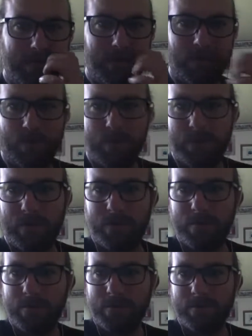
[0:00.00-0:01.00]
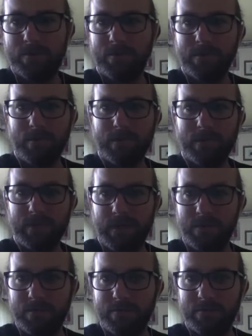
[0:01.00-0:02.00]
go to work. Good to see
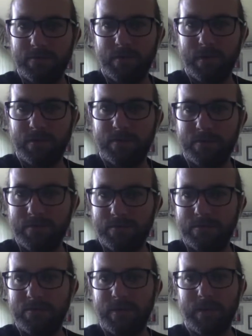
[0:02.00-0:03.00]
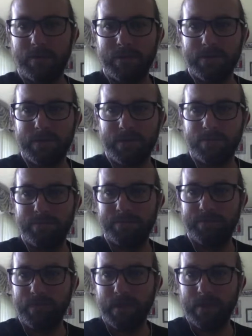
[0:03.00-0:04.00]
you. Well, can't really see you.
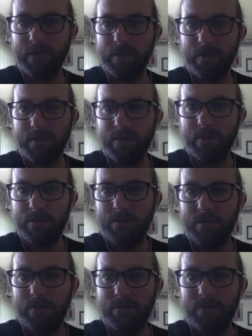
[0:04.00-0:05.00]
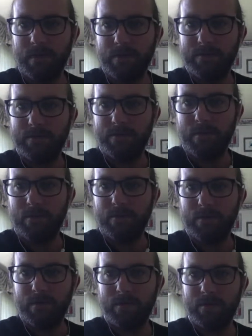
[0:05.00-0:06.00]
Vaughn's mode.